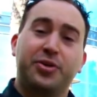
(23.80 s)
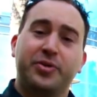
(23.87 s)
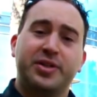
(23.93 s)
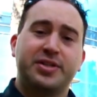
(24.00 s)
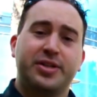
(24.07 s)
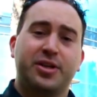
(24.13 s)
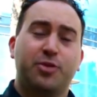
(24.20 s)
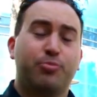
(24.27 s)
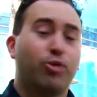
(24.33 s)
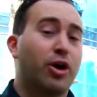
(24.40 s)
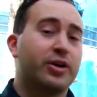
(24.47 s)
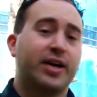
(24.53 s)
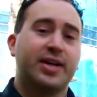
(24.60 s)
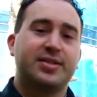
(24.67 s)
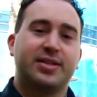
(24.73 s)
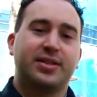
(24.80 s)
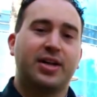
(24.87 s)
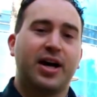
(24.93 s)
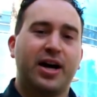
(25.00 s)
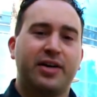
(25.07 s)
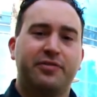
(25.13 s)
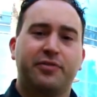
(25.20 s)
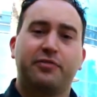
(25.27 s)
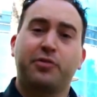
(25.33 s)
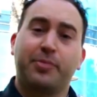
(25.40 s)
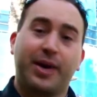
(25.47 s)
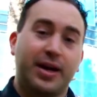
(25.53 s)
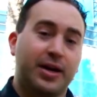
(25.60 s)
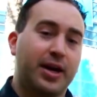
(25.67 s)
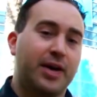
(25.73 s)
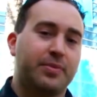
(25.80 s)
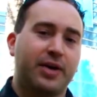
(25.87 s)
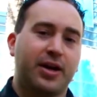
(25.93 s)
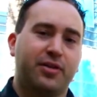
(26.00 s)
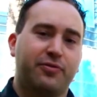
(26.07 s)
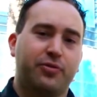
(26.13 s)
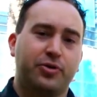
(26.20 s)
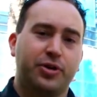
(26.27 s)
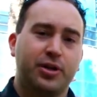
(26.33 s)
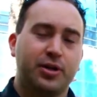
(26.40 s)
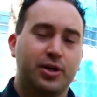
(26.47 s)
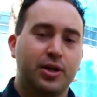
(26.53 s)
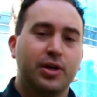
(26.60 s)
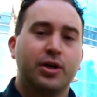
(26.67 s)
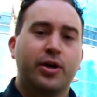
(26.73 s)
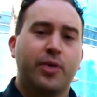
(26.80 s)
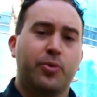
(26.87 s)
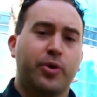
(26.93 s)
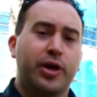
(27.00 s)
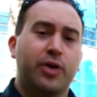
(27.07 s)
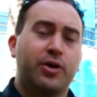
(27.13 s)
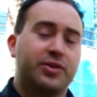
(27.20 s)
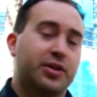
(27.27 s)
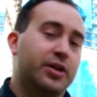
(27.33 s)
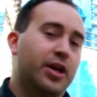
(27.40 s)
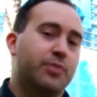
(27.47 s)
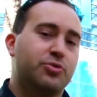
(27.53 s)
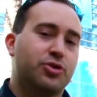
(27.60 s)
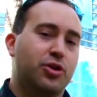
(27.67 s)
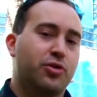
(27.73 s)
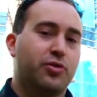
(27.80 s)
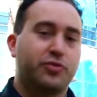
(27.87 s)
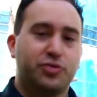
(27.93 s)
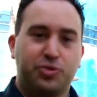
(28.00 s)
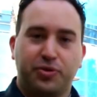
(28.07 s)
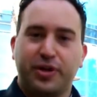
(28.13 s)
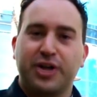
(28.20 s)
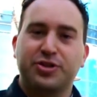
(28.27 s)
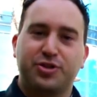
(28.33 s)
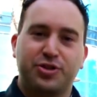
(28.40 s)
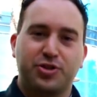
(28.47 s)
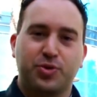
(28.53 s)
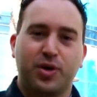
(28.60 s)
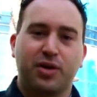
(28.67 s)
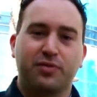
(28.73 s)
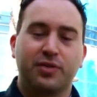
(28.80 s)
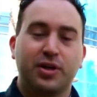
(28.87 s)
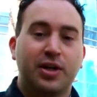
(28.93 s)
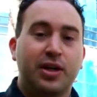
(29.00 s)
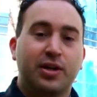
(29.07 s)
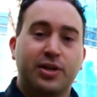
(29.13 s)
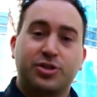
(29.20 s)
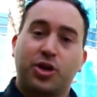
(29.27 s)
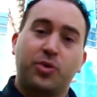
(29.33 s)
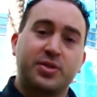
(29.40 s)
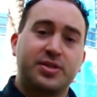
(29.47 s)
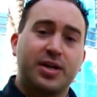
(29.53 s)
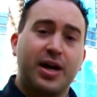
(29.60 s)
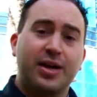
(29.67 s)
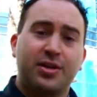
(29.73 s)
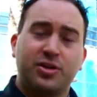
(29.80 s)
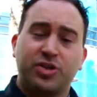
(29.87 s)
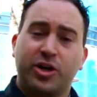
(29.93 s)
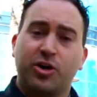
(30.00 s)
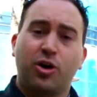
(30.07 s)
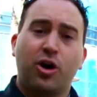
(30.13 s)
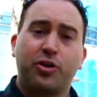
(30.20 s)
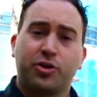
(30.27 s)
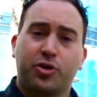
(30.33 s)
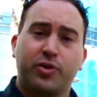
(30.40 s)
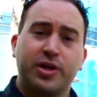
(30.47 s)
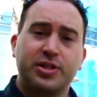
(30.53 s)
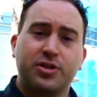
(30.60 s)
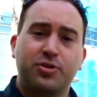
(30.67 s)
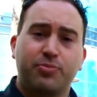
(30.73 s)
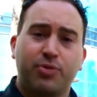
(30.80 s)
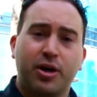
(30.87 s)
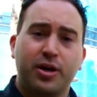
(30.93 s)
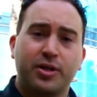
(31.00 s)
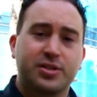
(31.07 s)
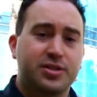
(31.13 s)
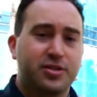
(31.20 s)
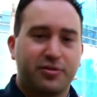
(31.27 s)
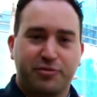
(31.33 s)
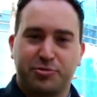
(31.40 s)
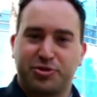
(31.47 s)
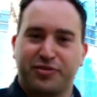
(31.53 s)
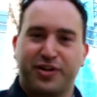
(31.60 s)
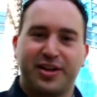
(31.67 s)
Allan Reiss here, broadcasting live from Anaheim, California, and we're here at the NAMM Show 2012. Let's go inside and check out all the crazy new products from